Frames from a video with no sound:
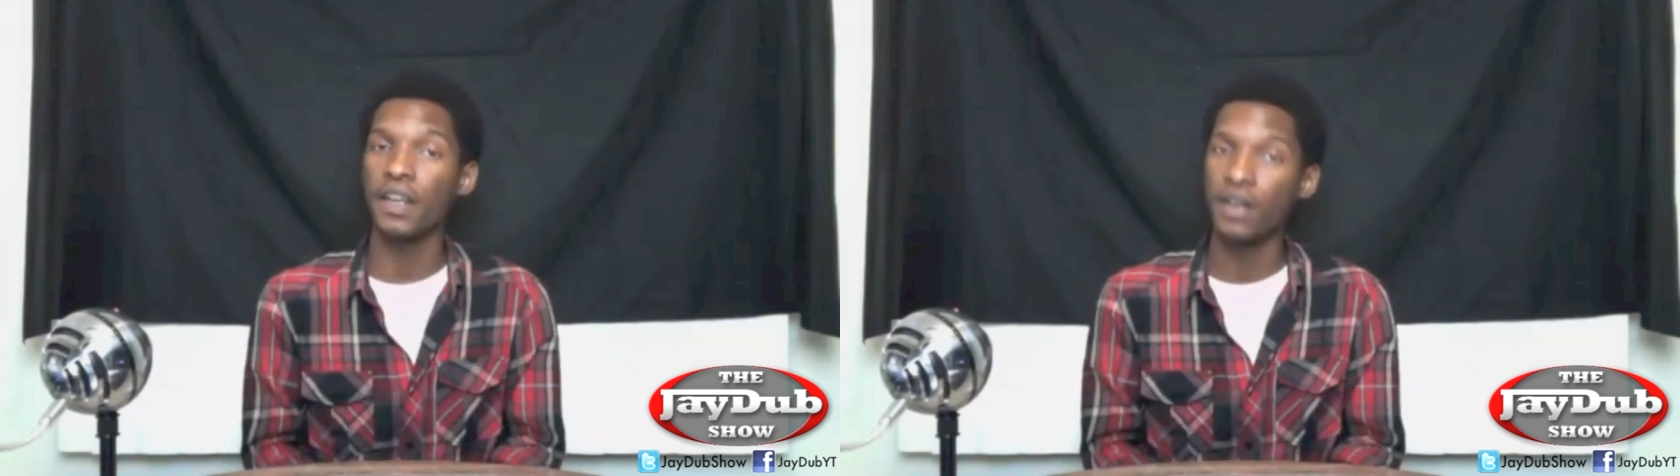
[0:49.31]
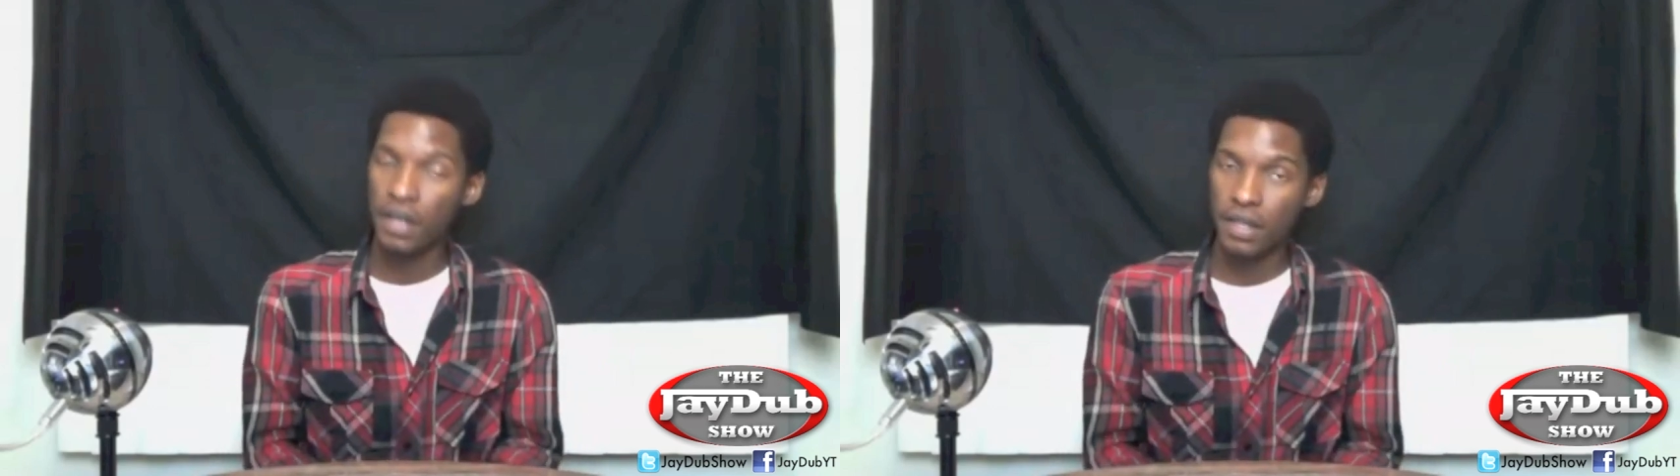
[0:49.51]

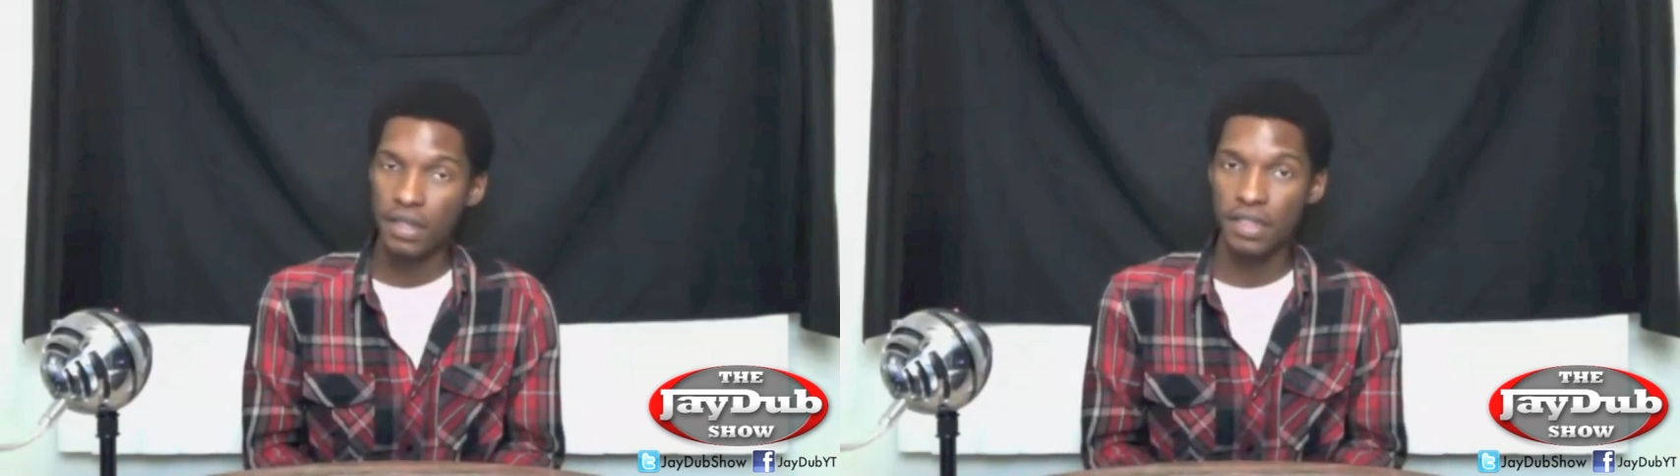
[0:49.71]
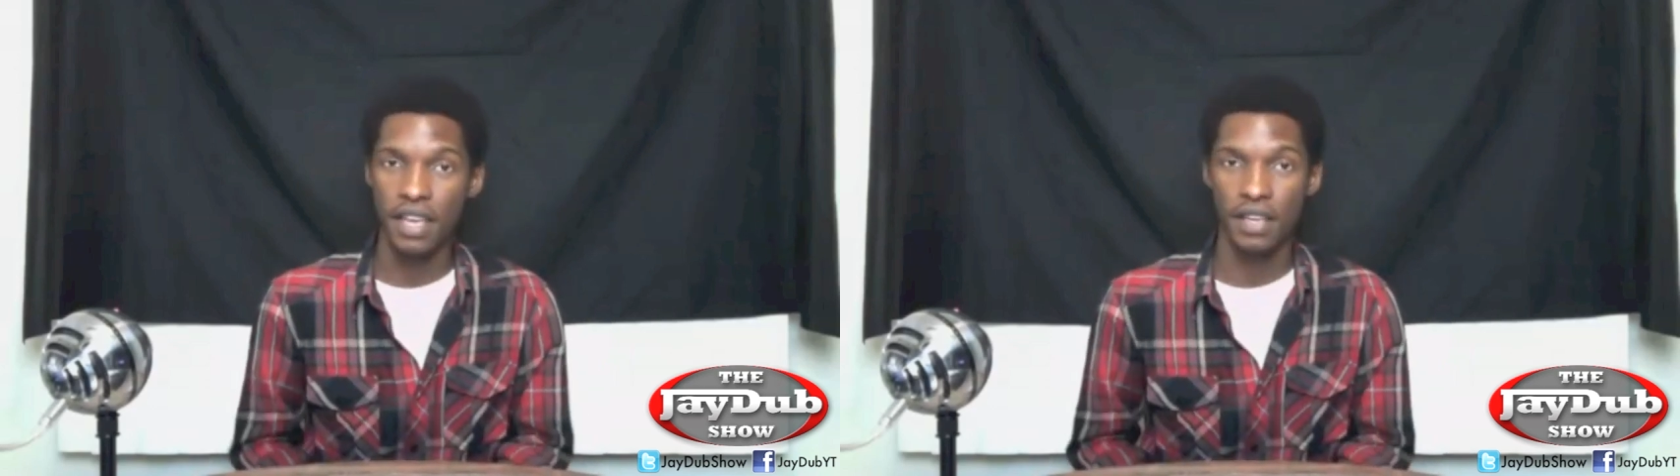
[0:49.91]
there.
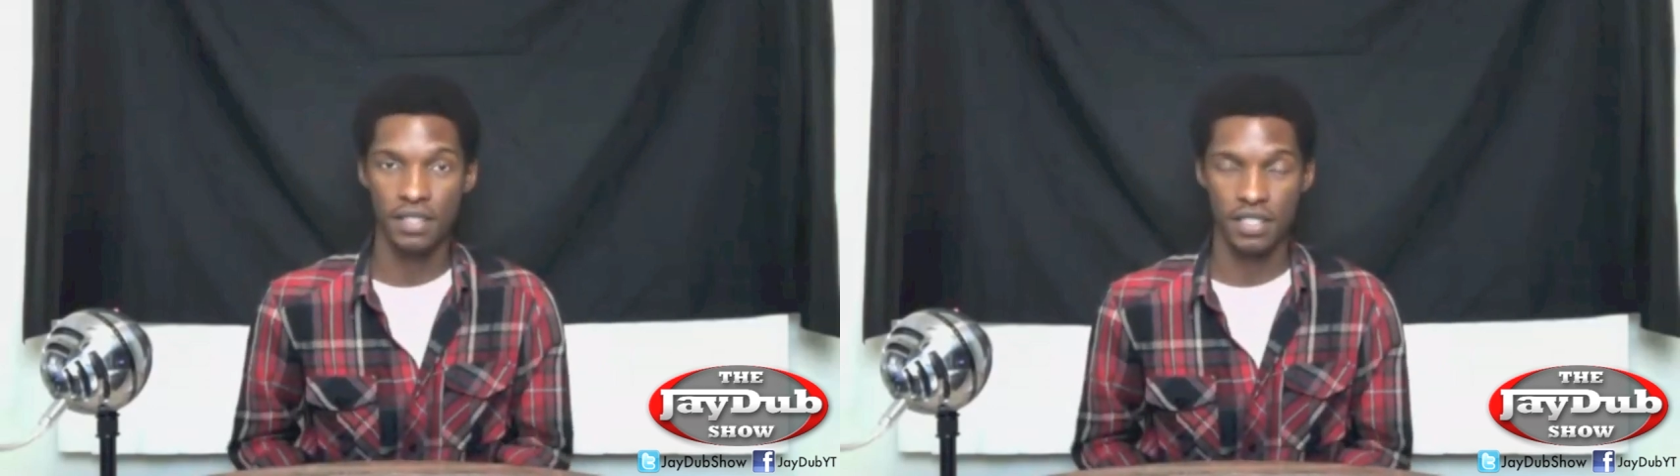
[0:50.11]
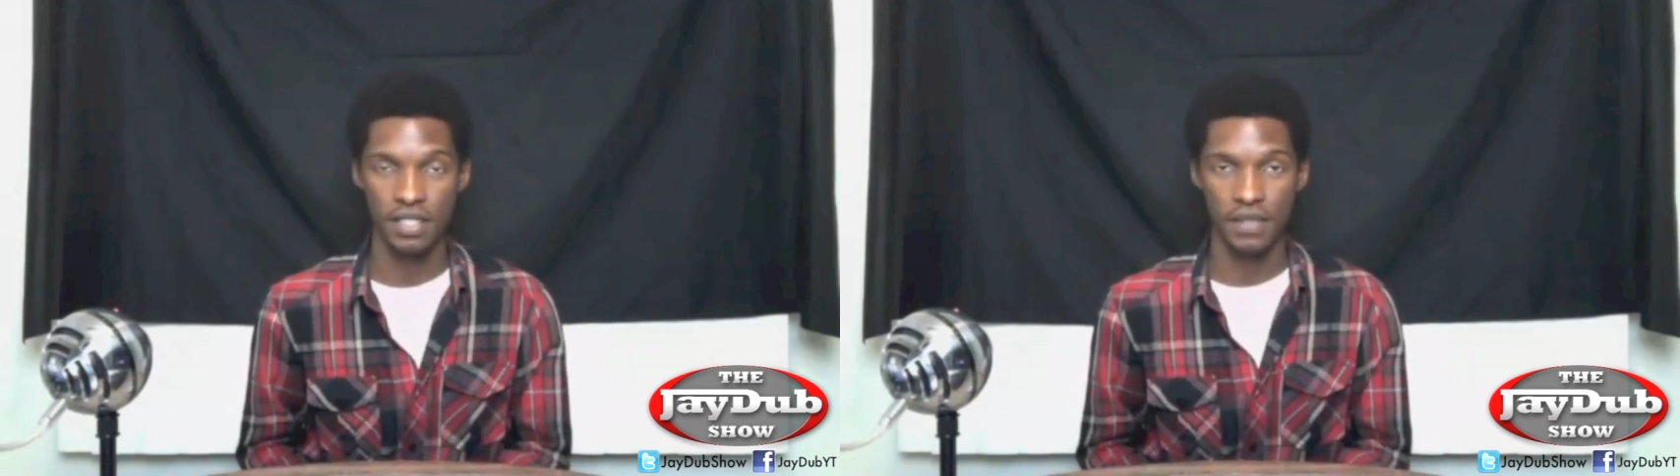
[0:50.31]

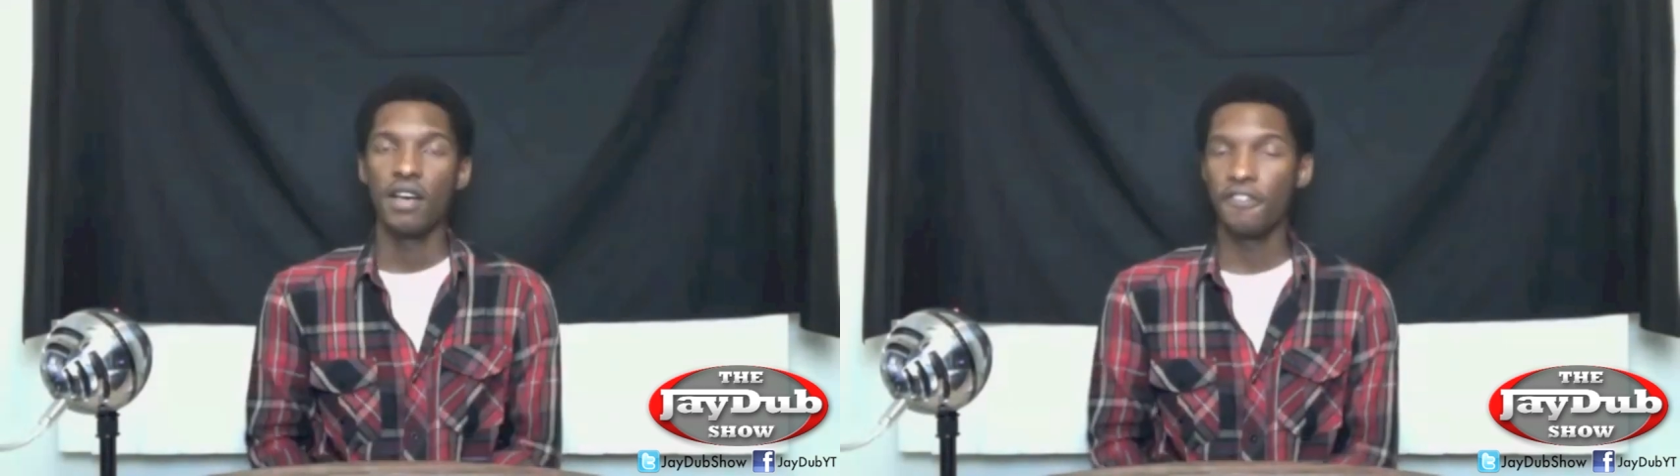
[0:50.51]
Thanks.